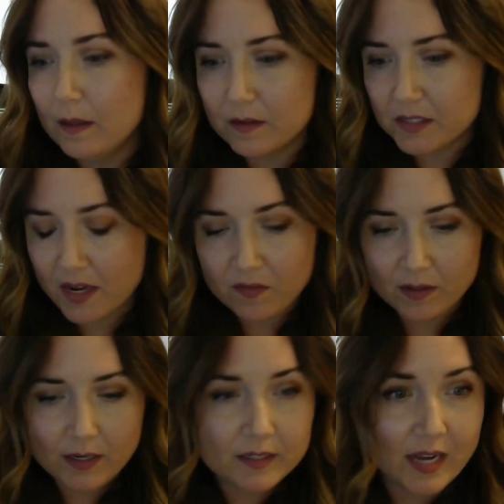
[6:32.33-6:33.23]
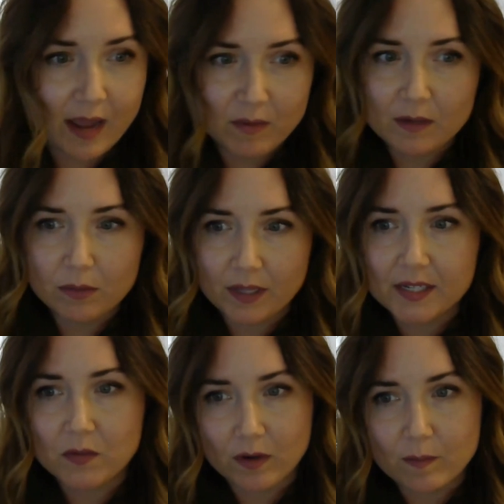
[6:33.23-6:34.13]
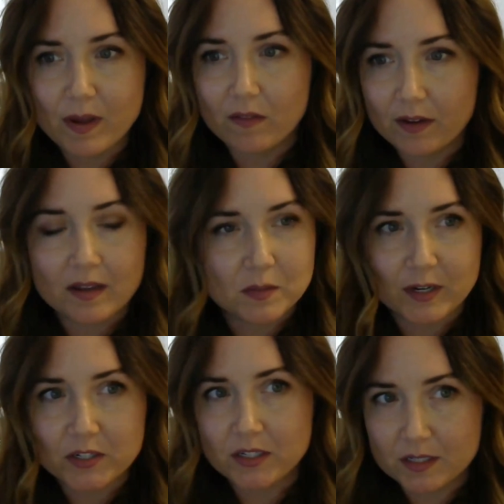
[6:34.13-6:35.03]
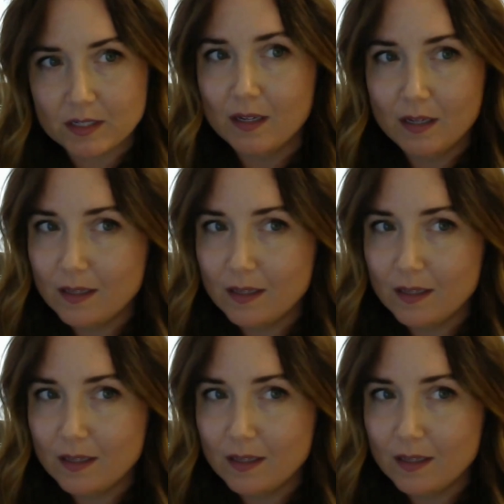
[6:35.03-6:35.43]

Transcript: There's definitely a time and a place where a pelvic health specialist,